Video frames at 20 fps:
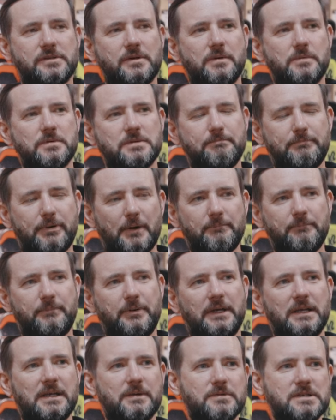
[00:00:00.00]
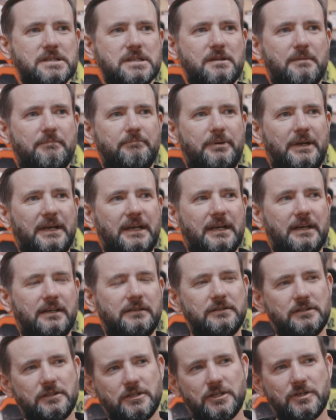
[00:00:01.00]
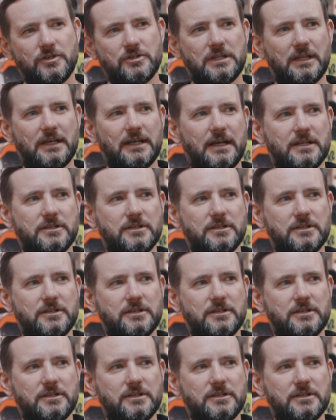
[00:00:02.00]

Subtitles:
so it was bumpy, it was lumpy, and usually